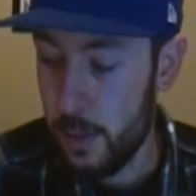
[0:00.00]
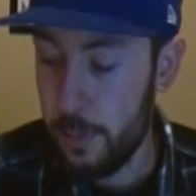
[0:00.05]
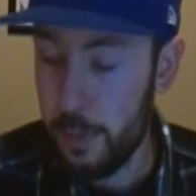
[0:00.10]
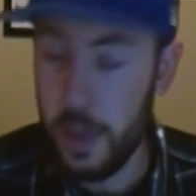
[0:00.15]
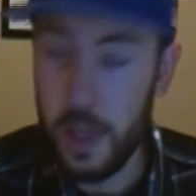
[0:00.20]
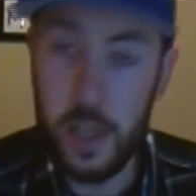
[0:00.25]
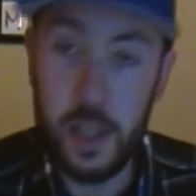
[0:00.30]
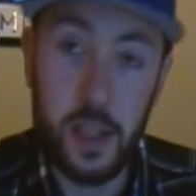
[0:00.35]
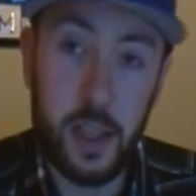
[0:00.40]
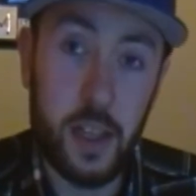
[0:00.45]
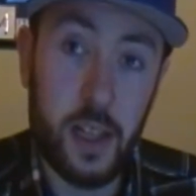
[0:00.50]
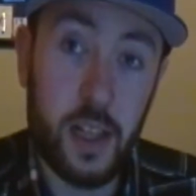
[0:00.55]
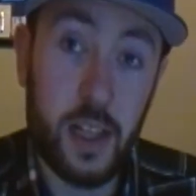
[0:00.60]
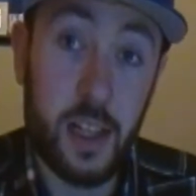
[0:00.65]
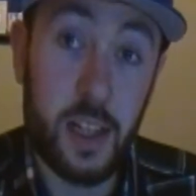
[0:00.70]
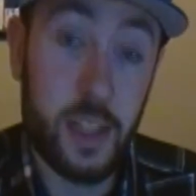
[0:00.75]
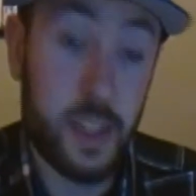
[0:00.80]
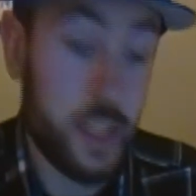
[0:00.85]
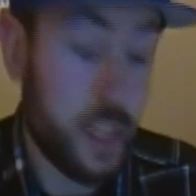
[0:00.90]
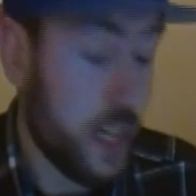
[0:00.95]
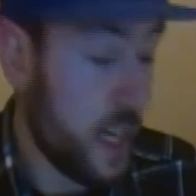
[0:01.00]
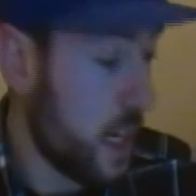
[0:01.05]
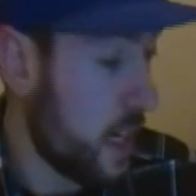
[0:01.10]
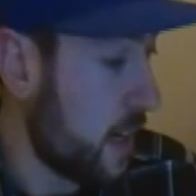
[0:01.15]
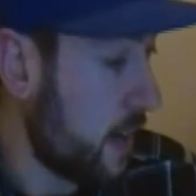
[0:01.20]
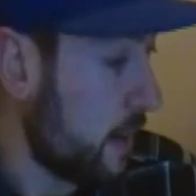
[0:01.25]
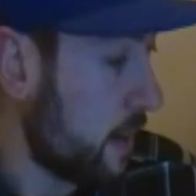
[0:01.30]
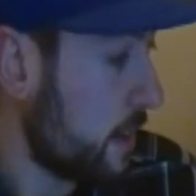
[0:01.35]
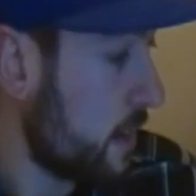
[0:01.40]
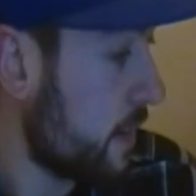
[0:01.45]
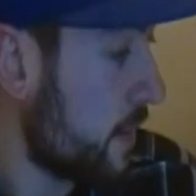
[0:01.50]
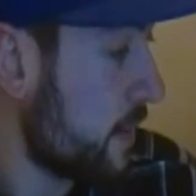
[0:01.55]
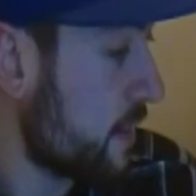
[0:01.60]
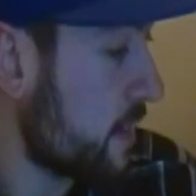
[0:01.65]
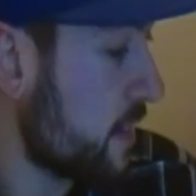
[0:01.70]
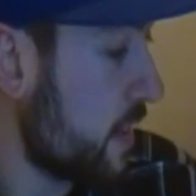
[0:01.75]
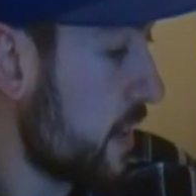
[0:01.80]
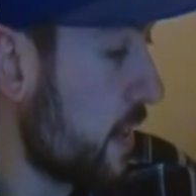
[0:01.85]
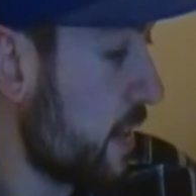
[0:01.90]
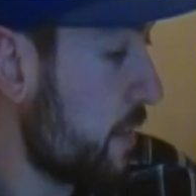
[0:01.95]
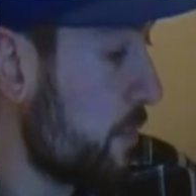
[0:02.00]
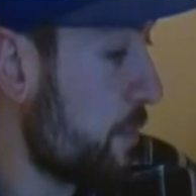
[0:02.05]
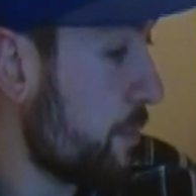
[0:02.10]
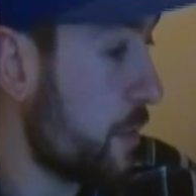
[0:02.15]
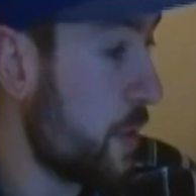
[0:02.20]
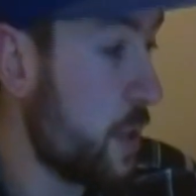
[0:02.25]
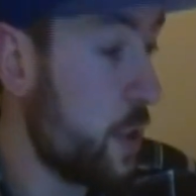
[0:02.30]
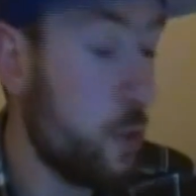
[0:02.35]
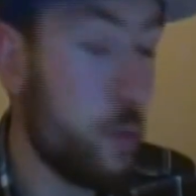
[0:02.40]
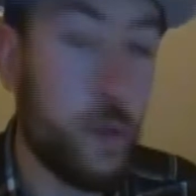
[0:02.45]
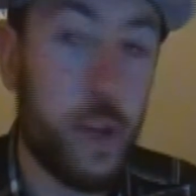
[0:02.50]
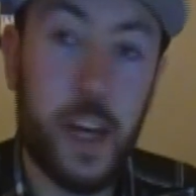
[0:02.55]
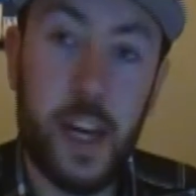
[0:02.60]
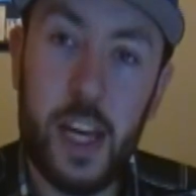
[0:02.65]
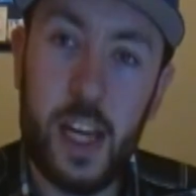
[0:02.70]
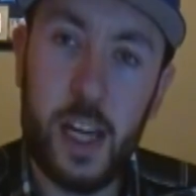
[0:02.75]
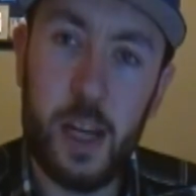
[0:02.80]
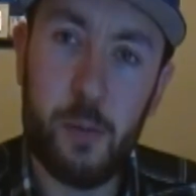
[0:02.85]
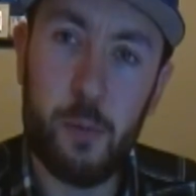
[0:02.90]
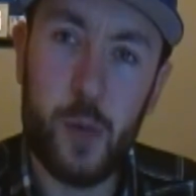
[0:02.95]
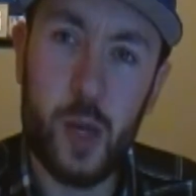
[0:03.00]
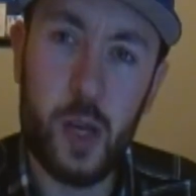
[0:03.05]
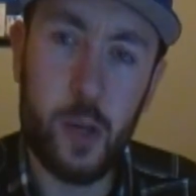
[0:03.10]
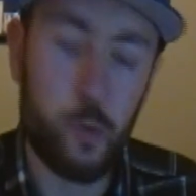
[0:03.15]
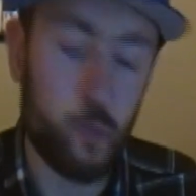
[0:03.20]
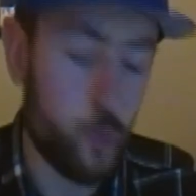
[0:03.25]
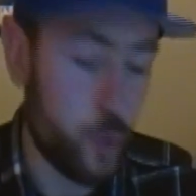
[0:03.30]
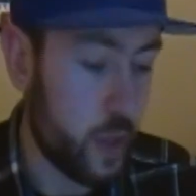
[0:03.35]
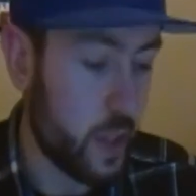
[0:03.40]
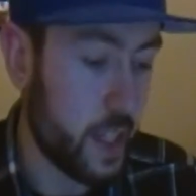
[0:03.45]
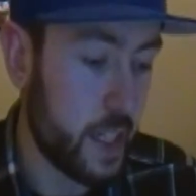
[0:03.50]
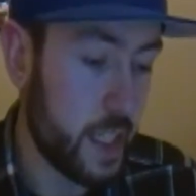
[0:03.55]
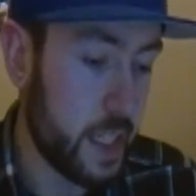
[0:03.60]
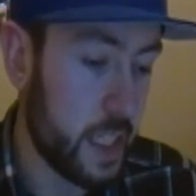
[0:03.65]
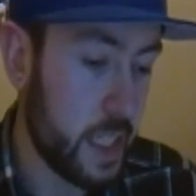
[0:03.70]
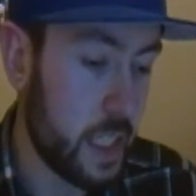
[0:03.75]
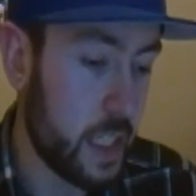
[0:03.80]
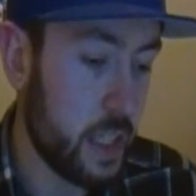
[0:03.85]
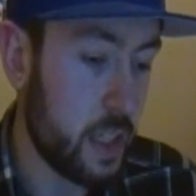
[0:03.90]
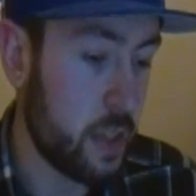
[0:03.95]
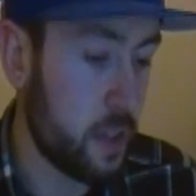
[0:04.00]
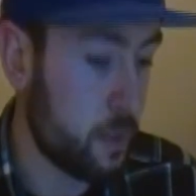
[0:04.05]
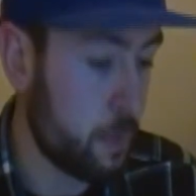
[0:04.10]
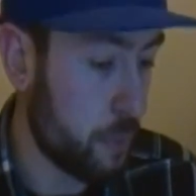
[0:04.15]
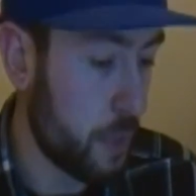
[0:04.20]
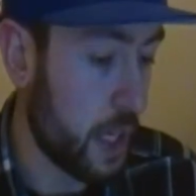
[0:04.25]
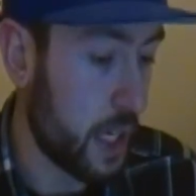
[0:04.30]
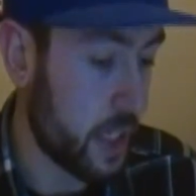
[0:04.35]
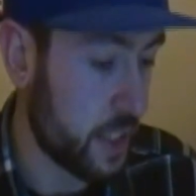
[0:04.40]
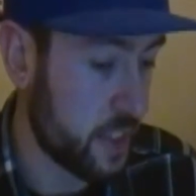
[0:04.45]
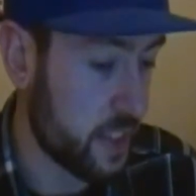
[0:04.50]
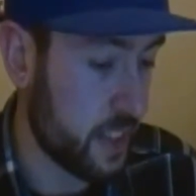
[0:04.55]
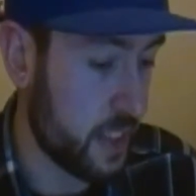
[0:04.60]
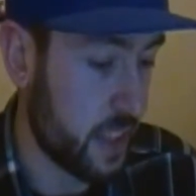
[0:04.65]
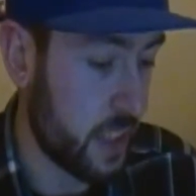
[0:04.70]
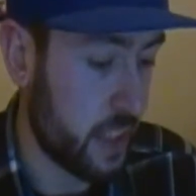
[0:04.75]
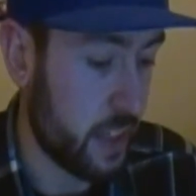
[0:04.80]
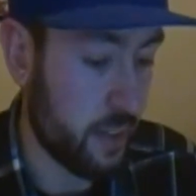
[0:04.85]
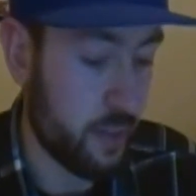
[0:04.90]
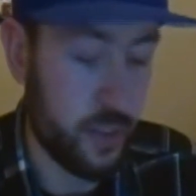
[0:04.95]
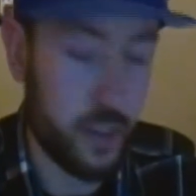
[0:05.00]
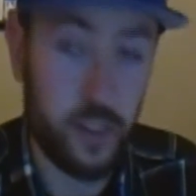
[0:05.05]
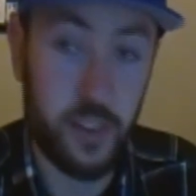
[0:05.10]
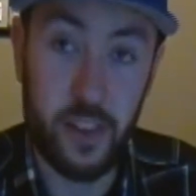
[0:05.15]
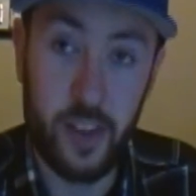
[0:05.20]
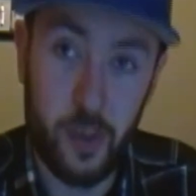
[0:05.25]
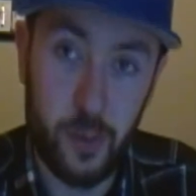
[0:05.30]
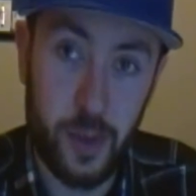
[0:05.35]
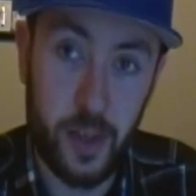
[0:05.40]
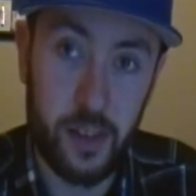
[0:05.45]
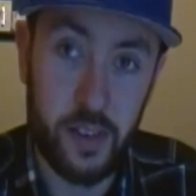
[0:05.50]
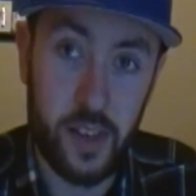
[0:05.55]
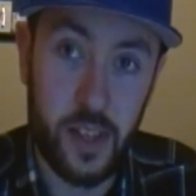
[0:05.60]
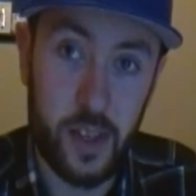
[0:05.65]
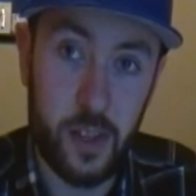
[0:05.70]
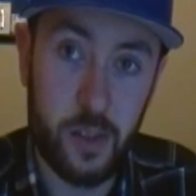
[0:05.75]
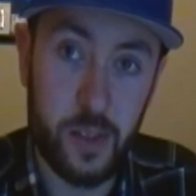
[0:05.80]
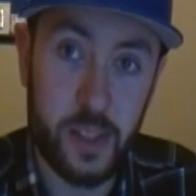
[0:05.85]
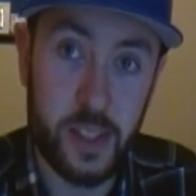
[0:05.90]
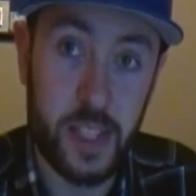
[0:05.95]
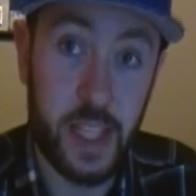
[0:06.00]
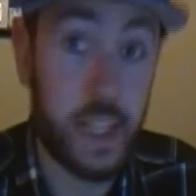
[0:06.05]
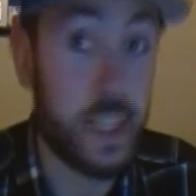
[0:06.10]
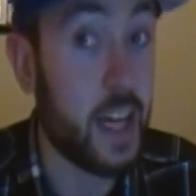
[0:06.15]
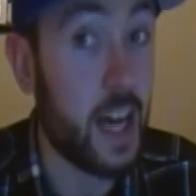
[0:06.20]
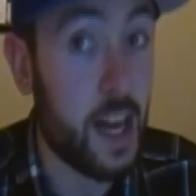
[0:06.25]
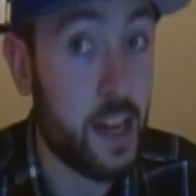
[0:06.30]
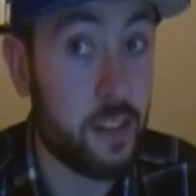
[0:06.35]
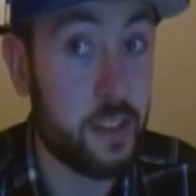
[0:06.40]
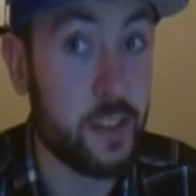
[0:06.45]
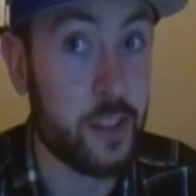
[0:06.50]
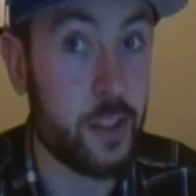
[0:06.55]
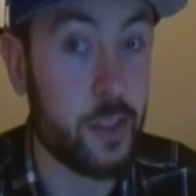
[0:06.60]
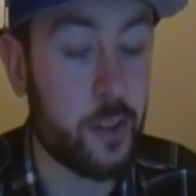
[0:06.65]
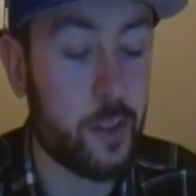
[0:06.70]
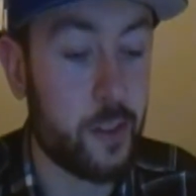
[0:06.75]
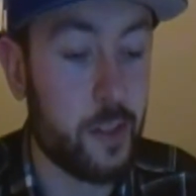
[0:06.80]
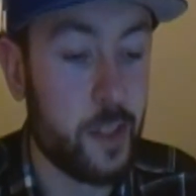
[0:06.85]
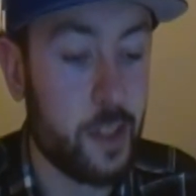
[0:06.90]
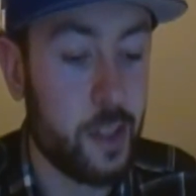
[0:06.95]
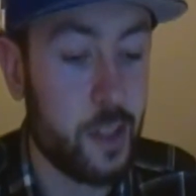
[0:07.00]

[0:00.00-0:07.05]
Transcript: But uh, yeah, it's a video game related unboxing and as you can tell by the title, it's a calendar.